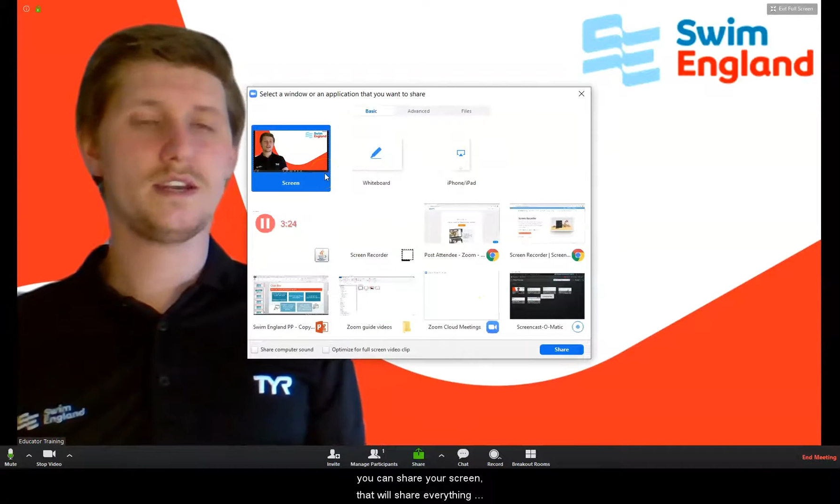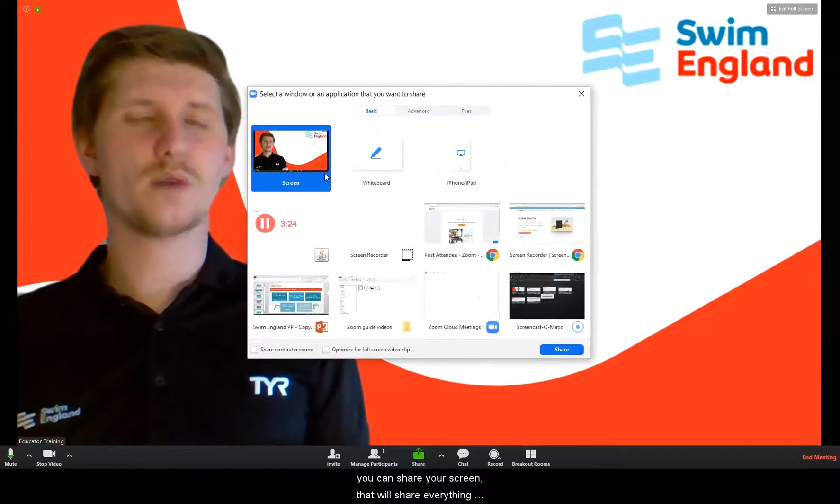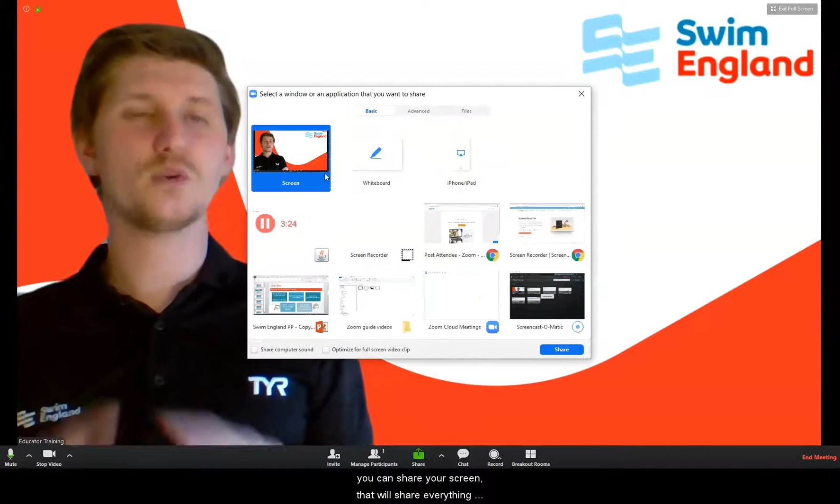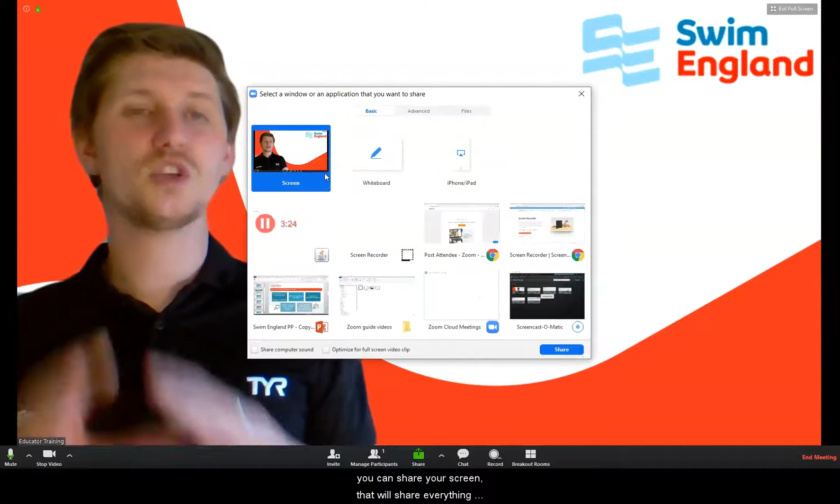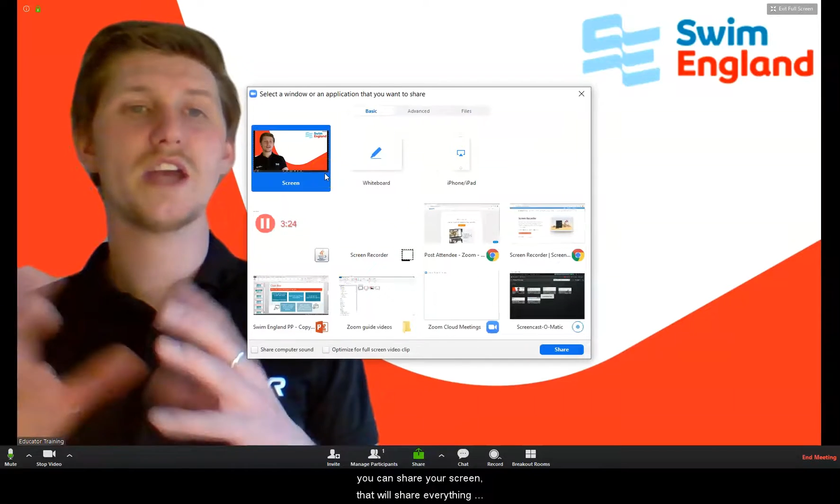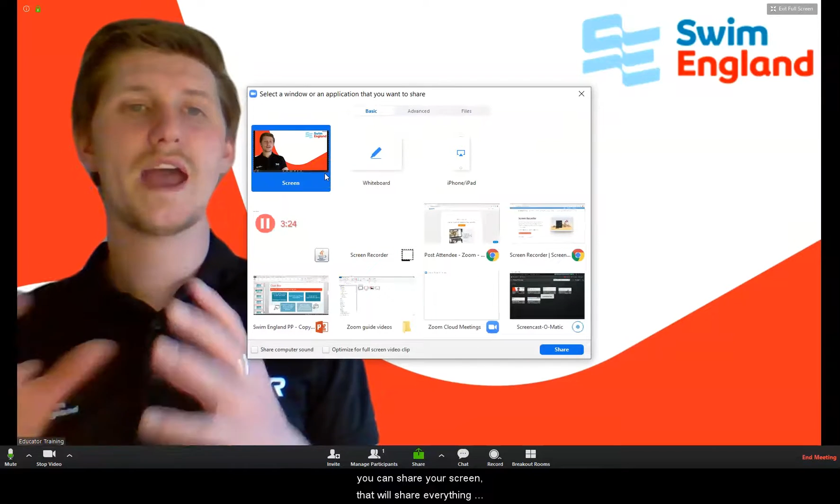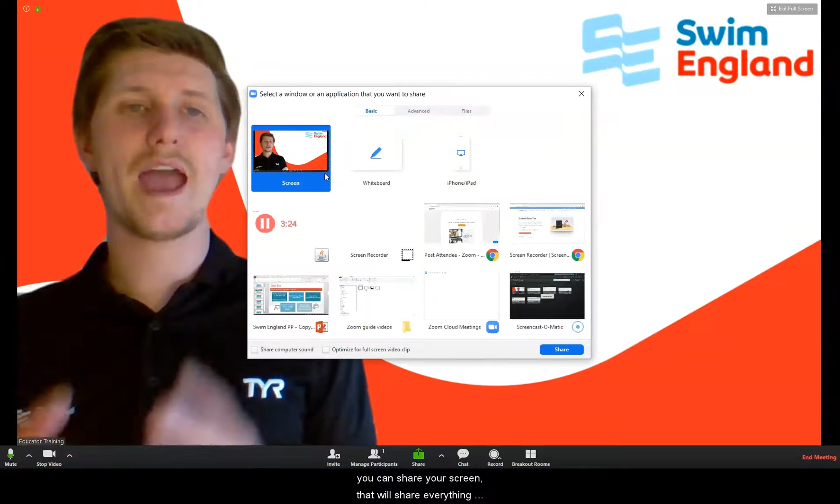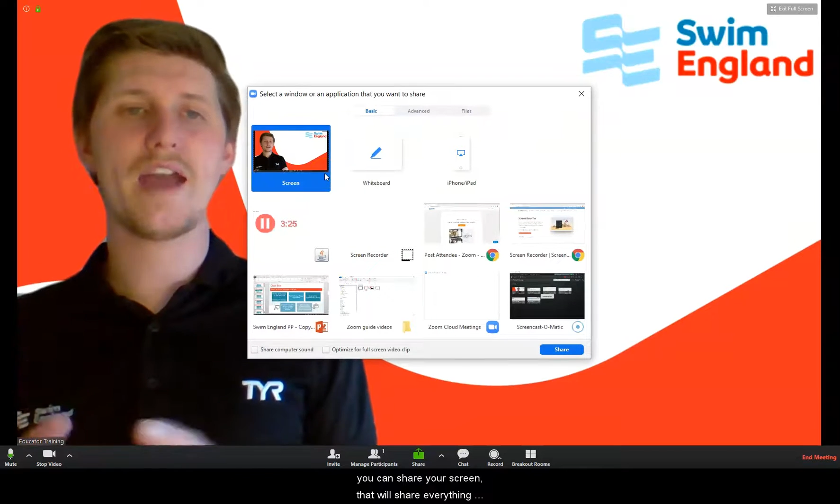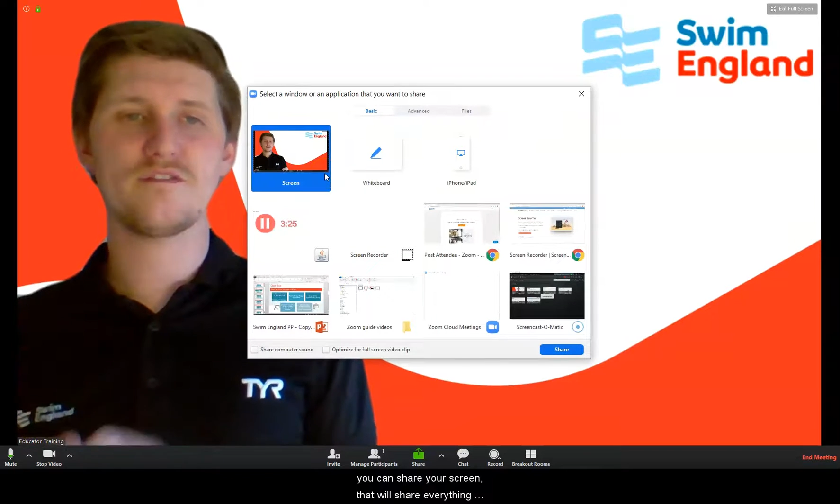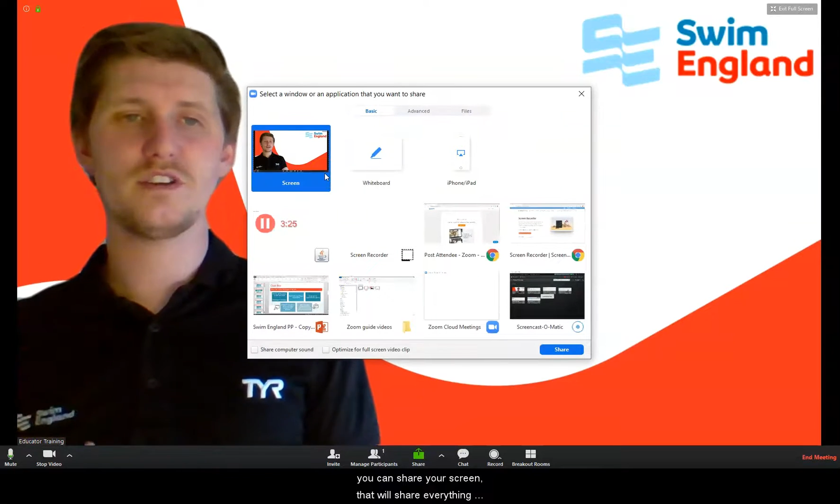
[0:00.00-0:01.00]
That will share
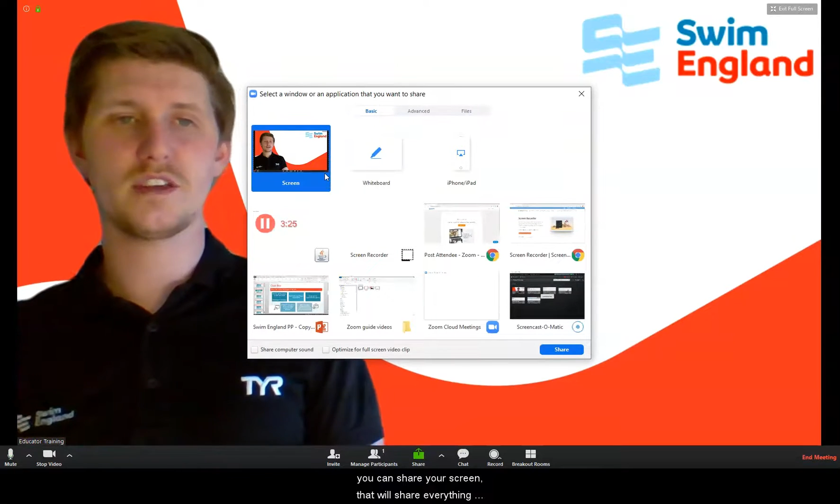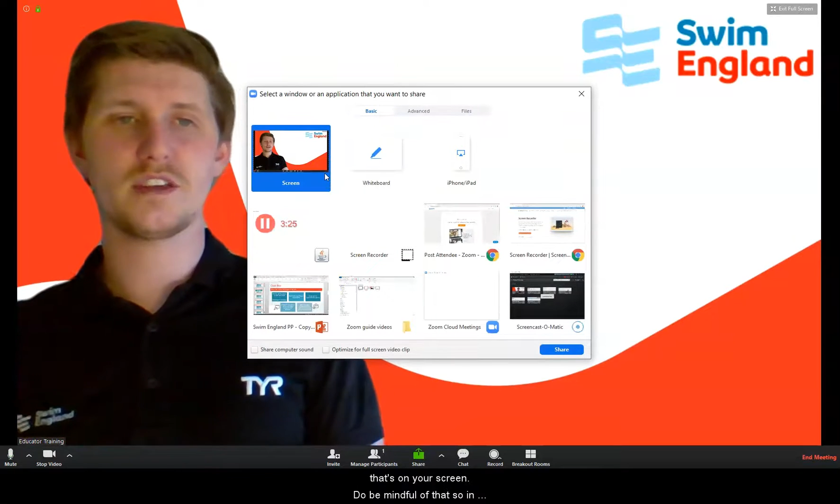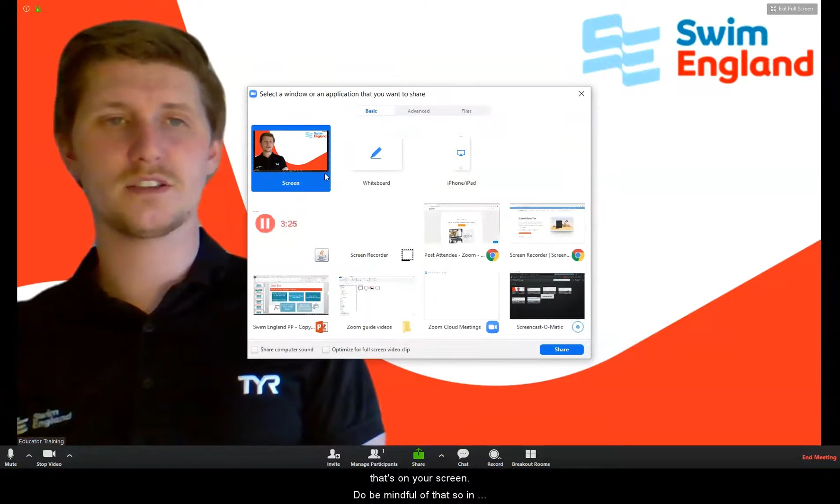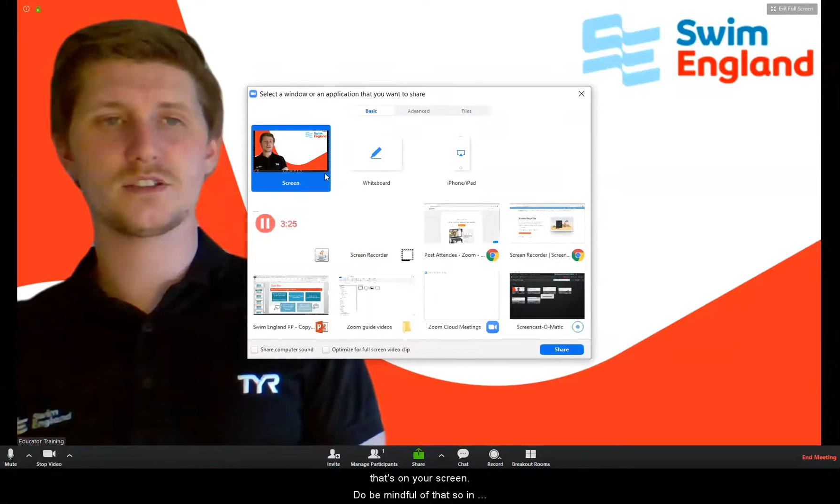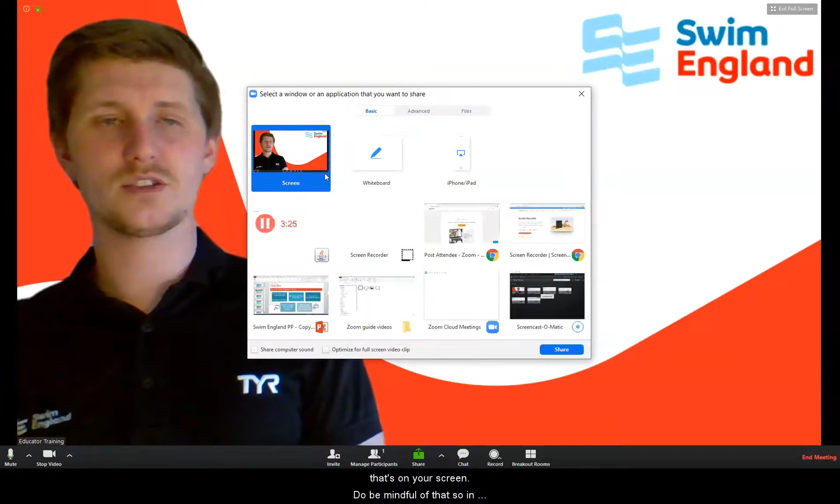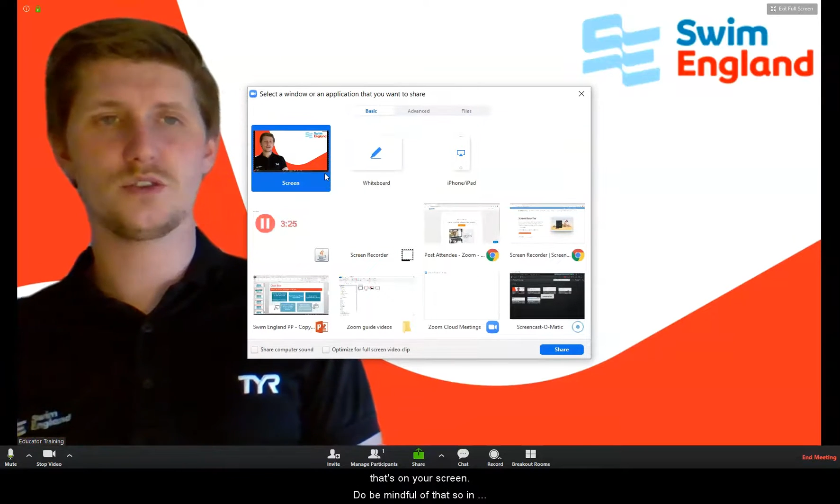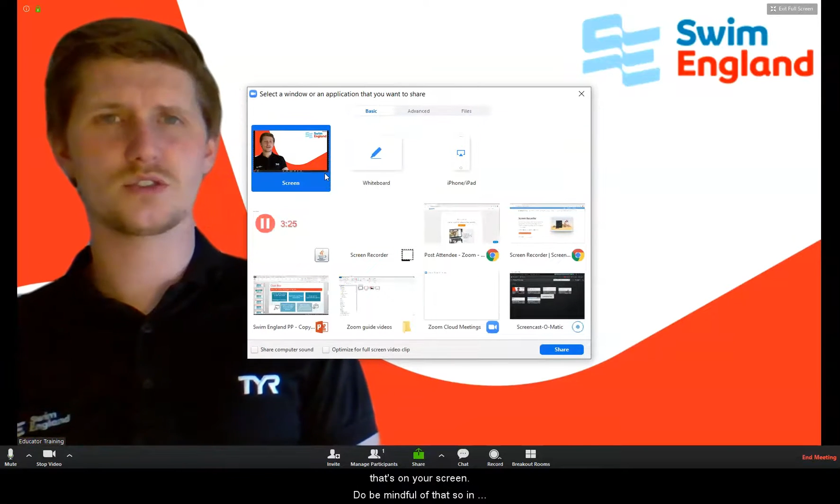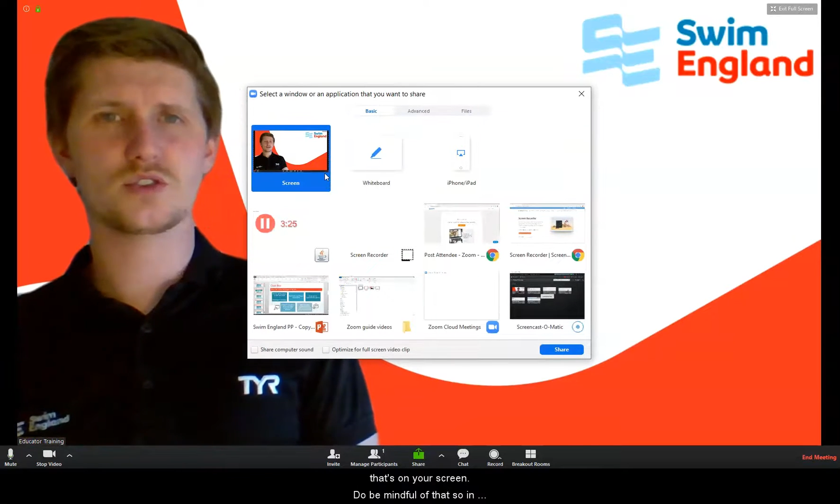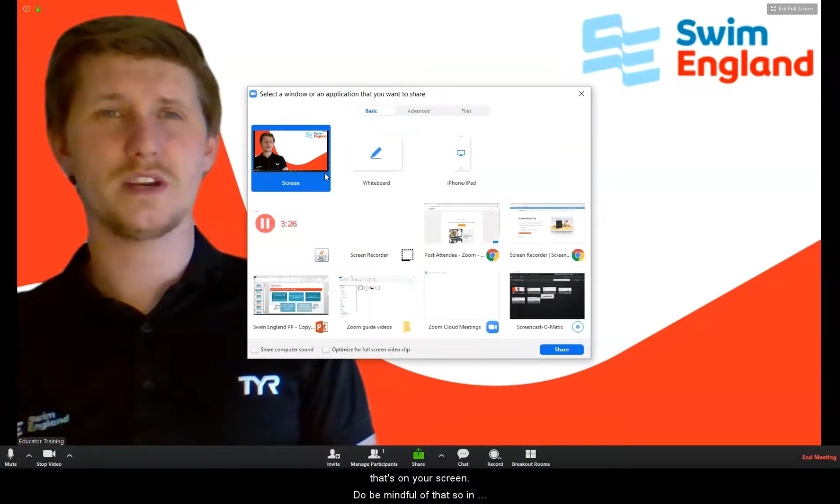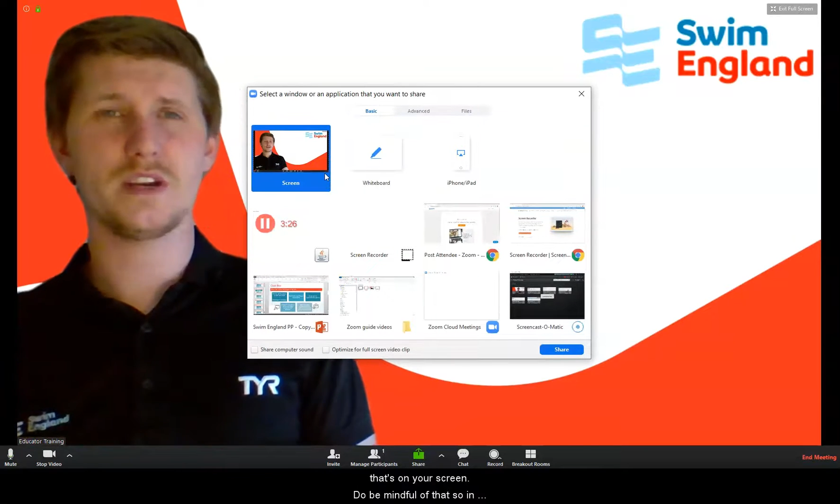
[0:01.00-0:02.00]
everything that's on your
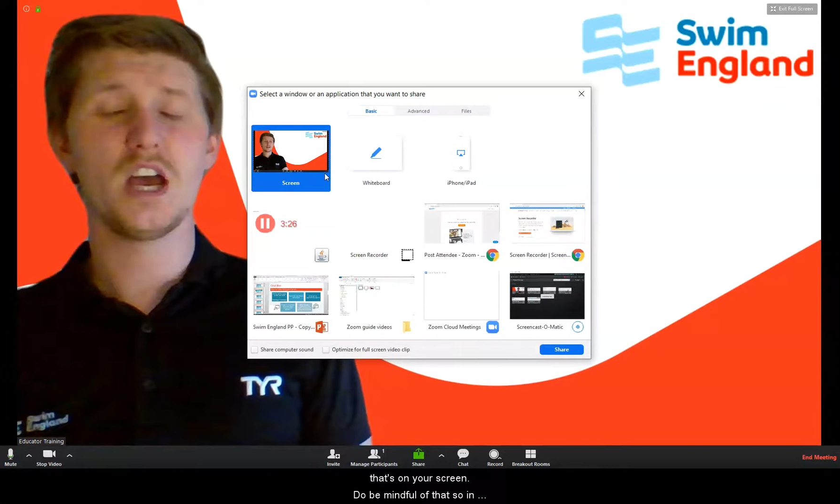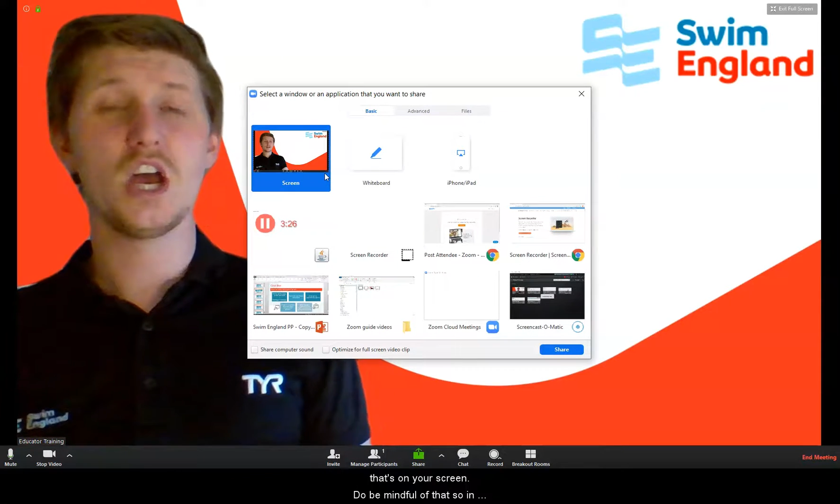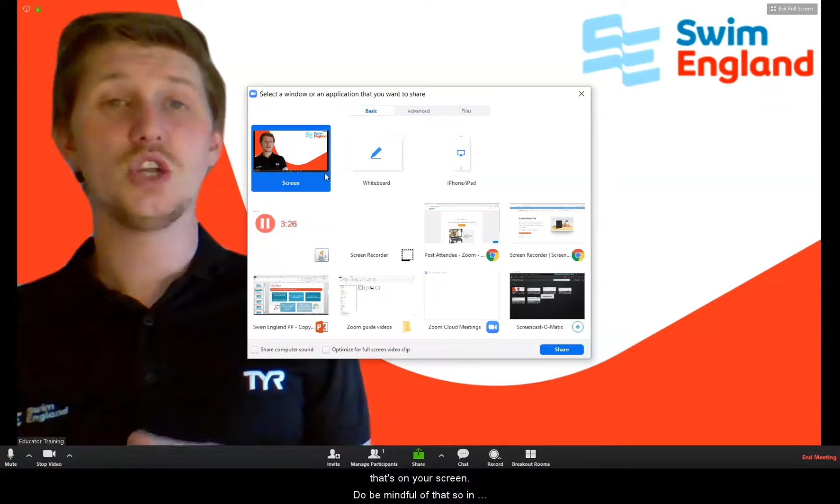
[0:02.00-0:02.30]
screen.